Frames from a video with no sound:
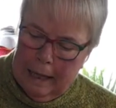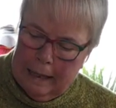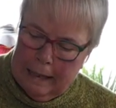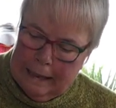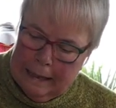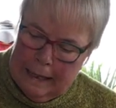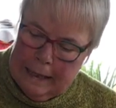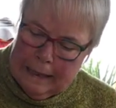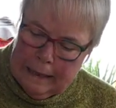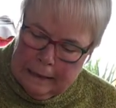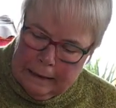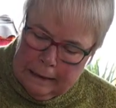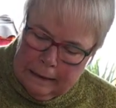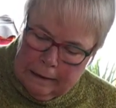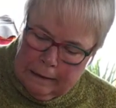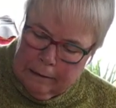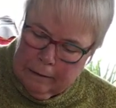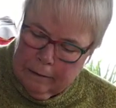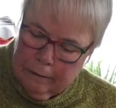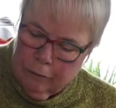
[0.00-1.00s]

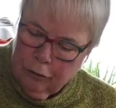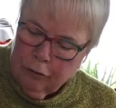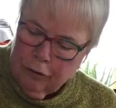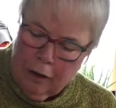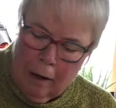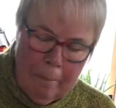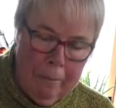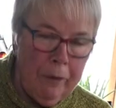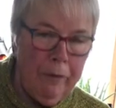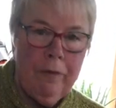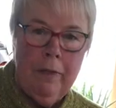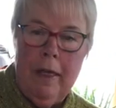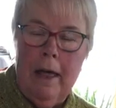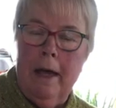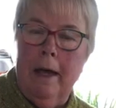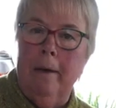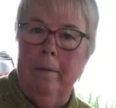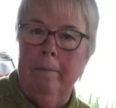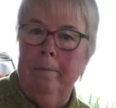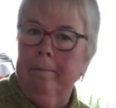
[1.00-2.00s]
Lidl, some of
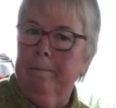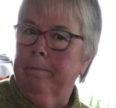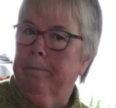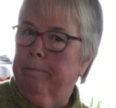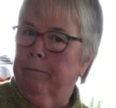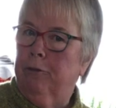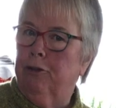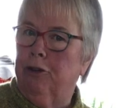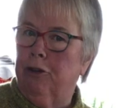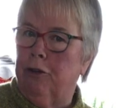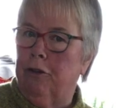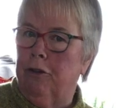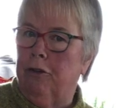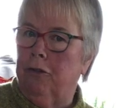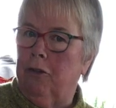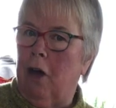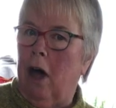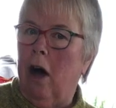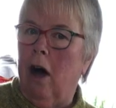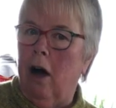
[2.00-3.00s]
their
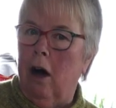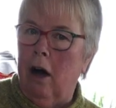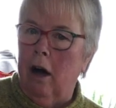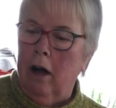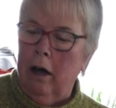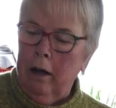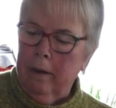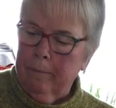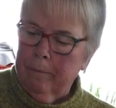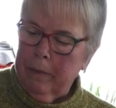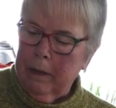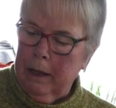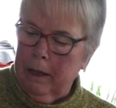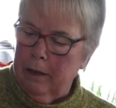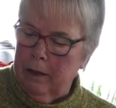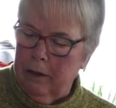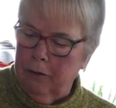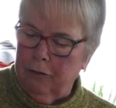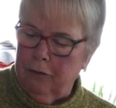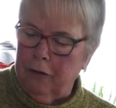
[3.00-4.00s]
sugars are,
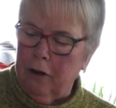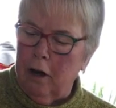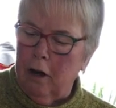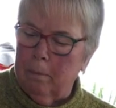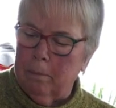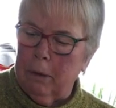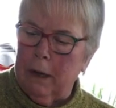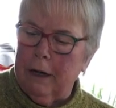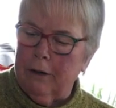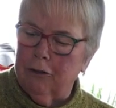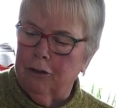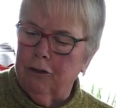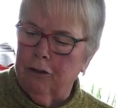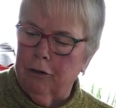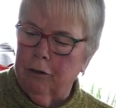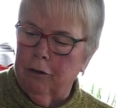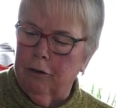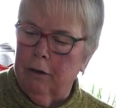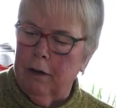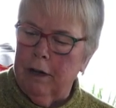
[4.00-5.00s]
and this dark brown
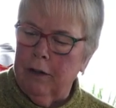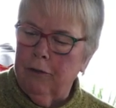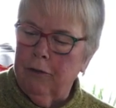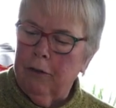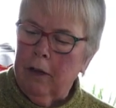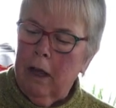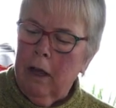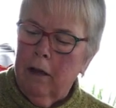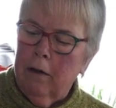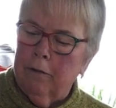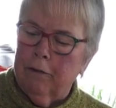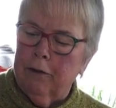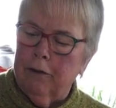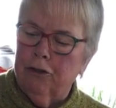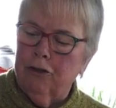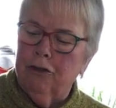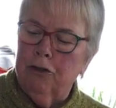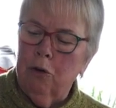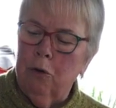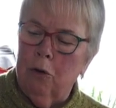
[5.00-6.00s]
sugar is, for
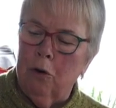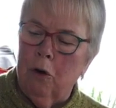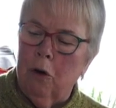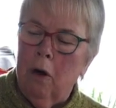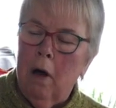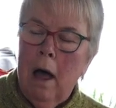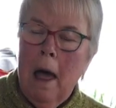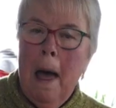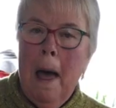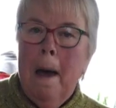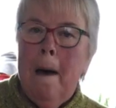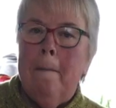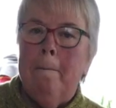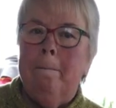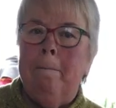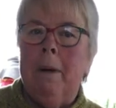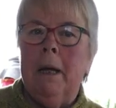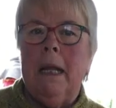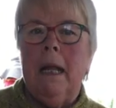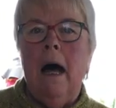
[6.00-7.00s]
sure.
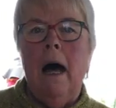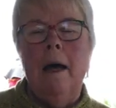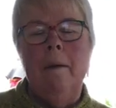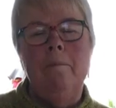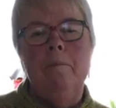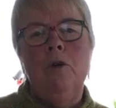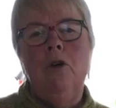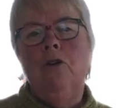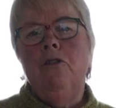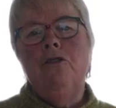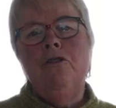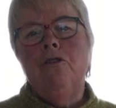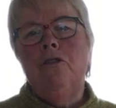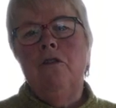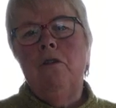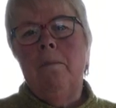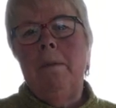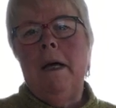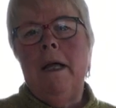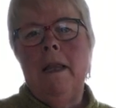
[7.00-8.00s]
But I'm not sure
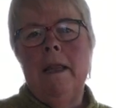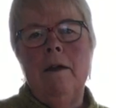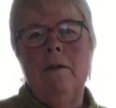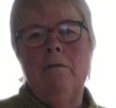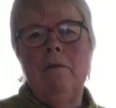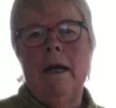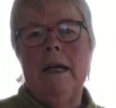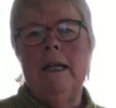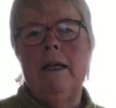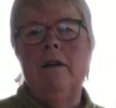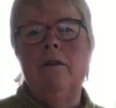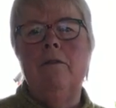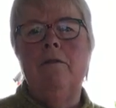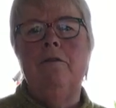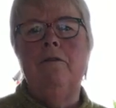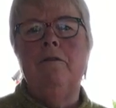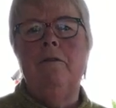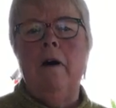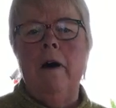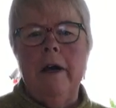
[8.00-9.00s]
about their rank and
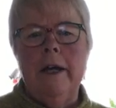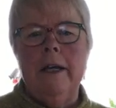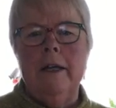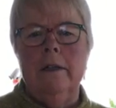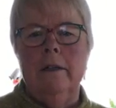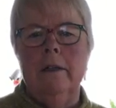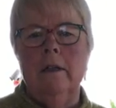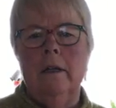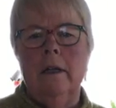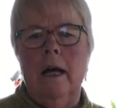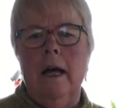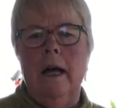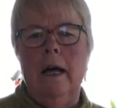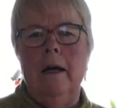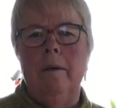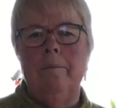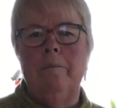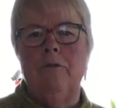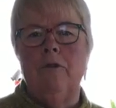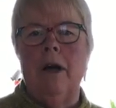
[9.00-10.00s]
file
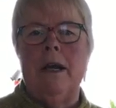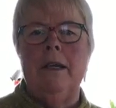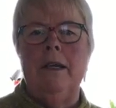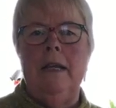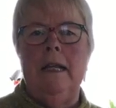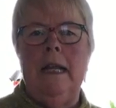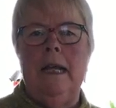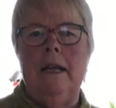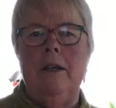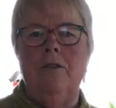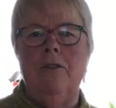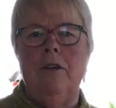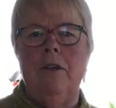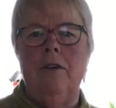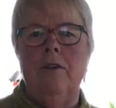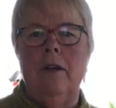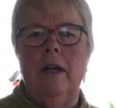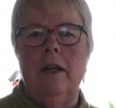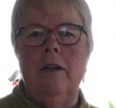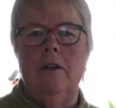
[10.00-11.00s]

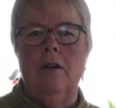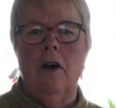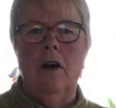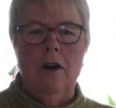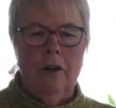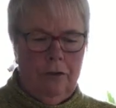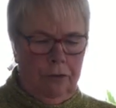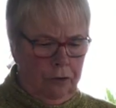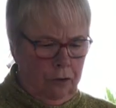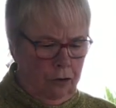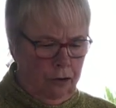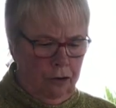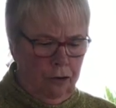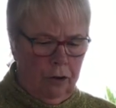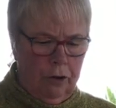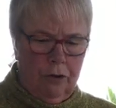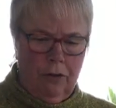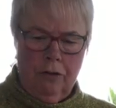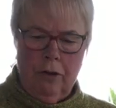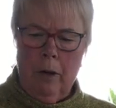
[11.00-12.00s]
granulated and caster
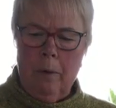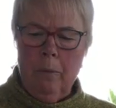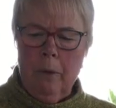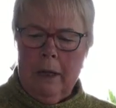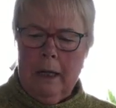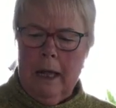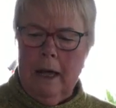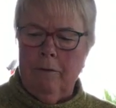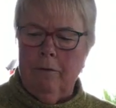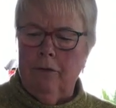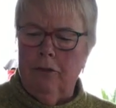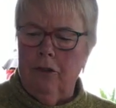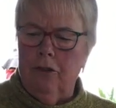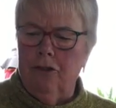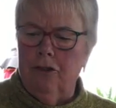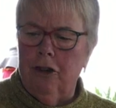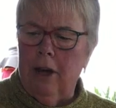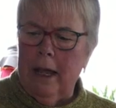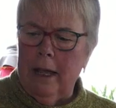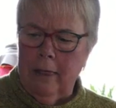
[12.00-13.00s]
sugar, so I will have to
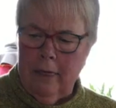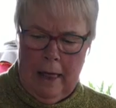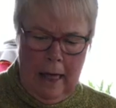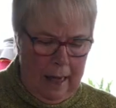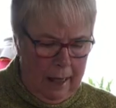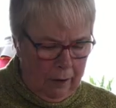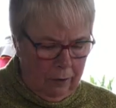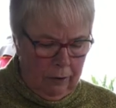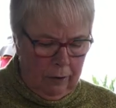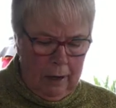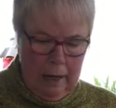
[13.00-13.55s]
check that.